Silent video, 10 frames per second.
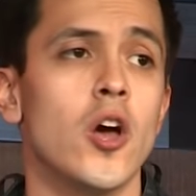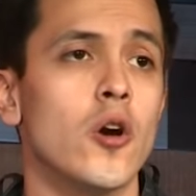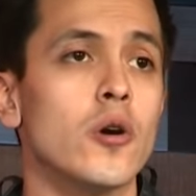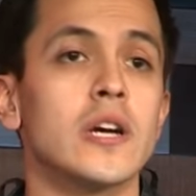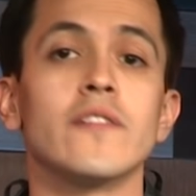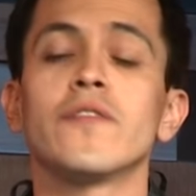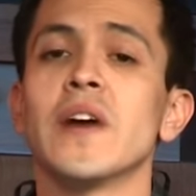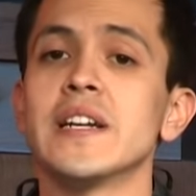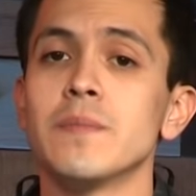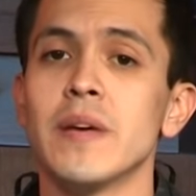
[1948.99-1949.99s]
who can
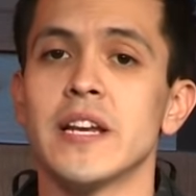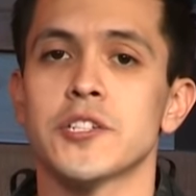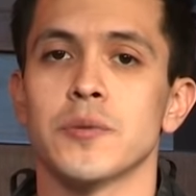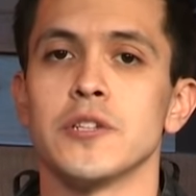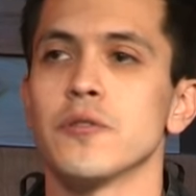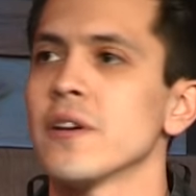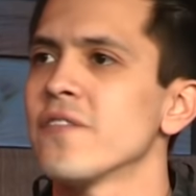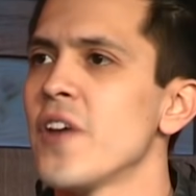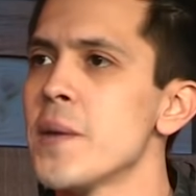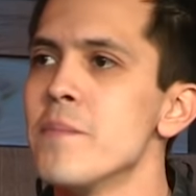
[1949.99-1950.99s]
fund ministries, who can
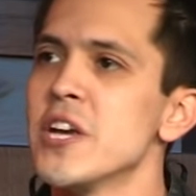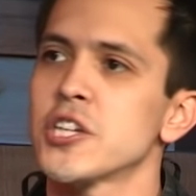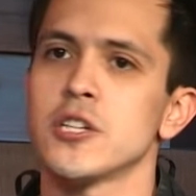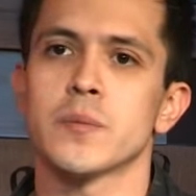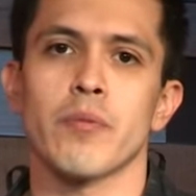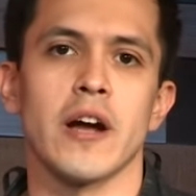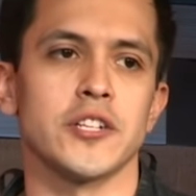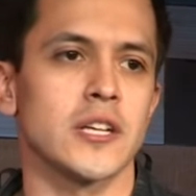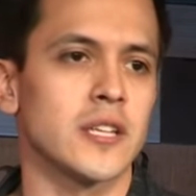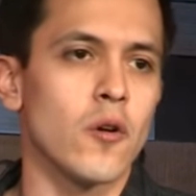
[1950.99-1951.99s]
fund missions
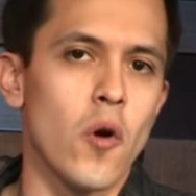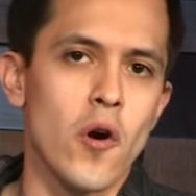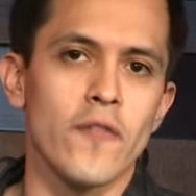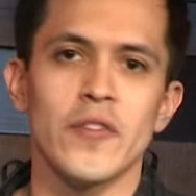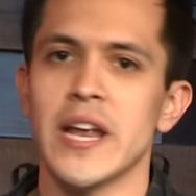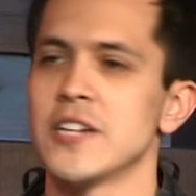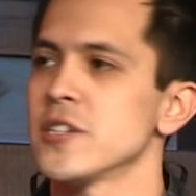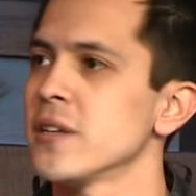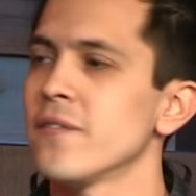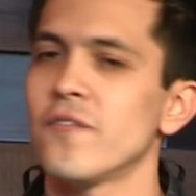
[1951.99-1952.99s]
projects and
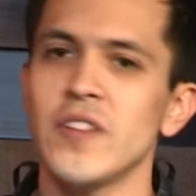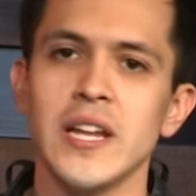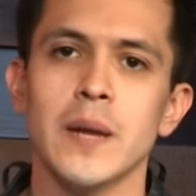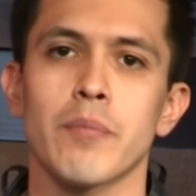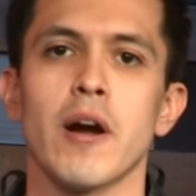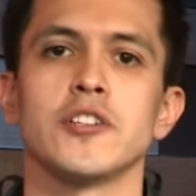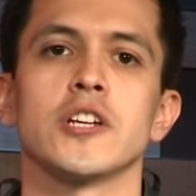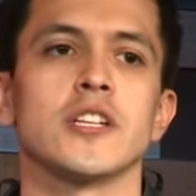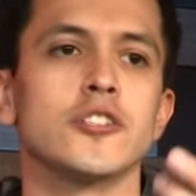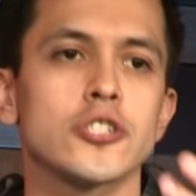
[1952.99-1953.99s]
orphanages and feeding
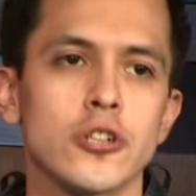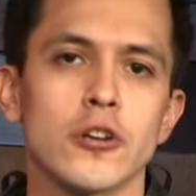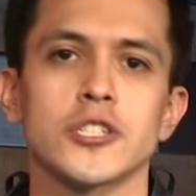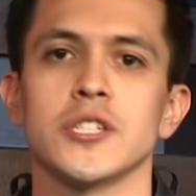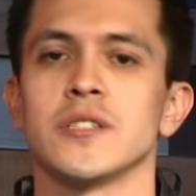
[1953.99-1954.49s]
projects and churches.